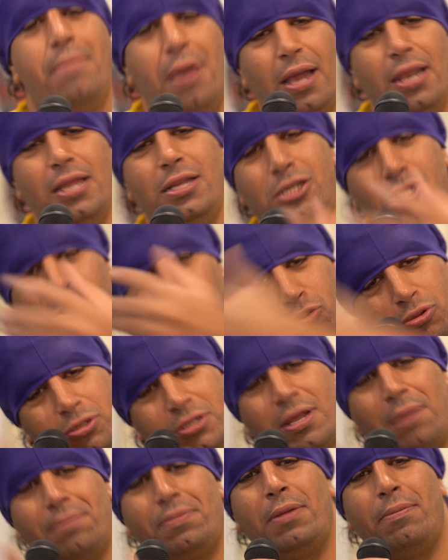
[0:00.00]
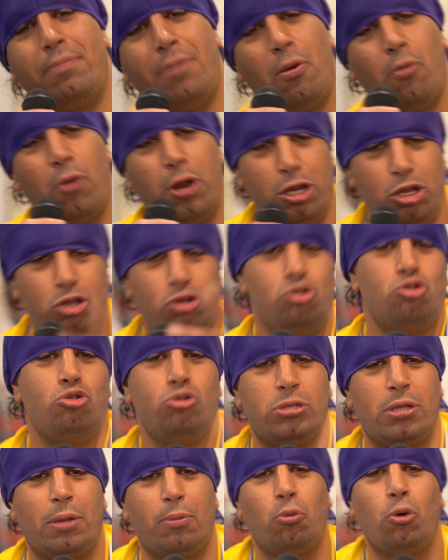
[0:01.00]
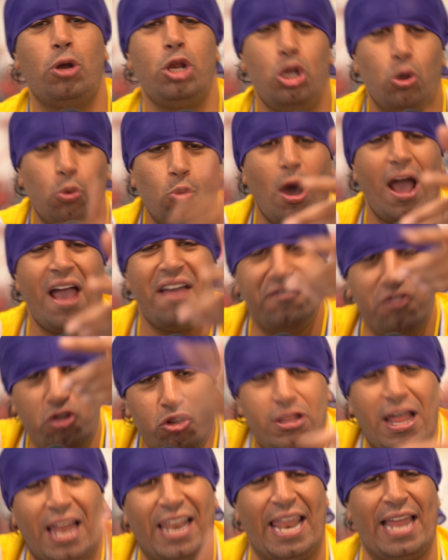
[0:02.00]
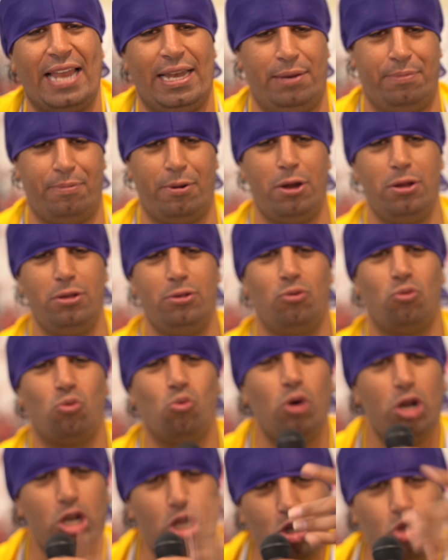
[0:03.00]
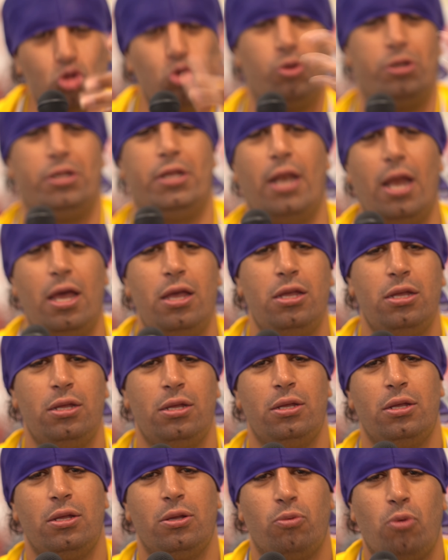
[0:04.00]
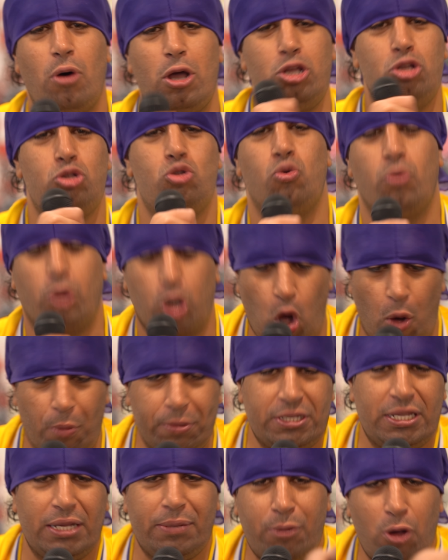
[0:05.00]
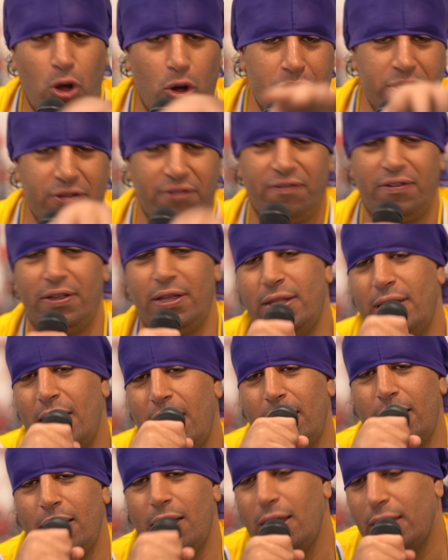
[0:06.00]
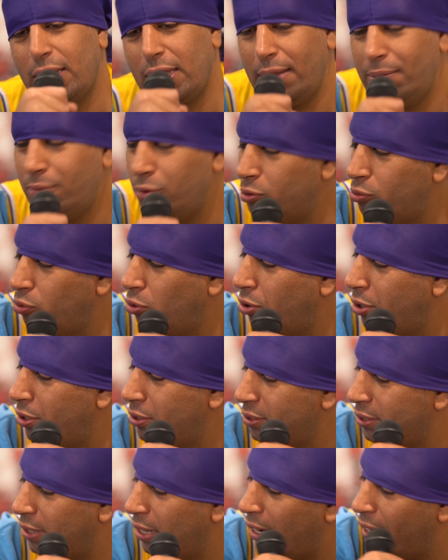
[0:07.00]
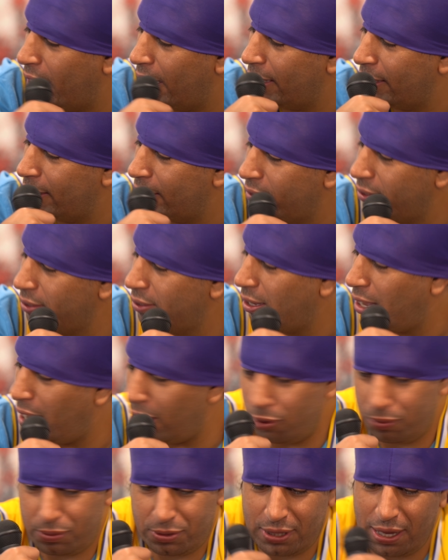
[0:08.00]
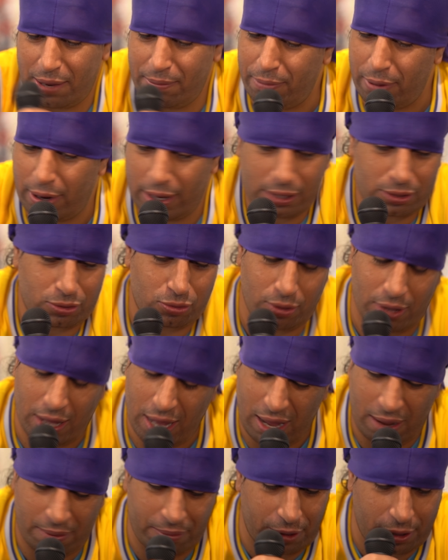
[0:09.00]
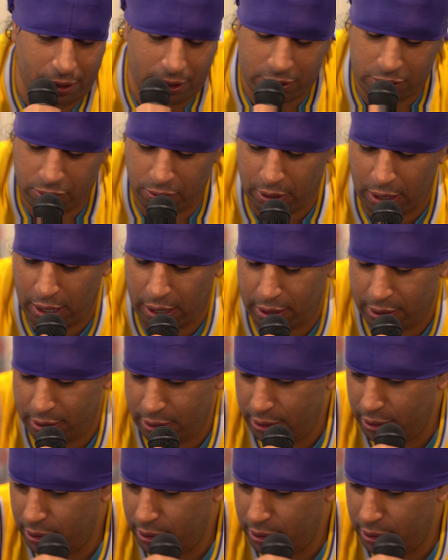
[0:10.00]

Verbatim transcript: But at least he's doing something, bro. Why don't you do something? What have you done lately, bro? What are you doing? 100%. What are you doing? Commenting behind your thing and that, keyboard warriors and that. 100%. Bro. That's all they are, bro. That's all they are.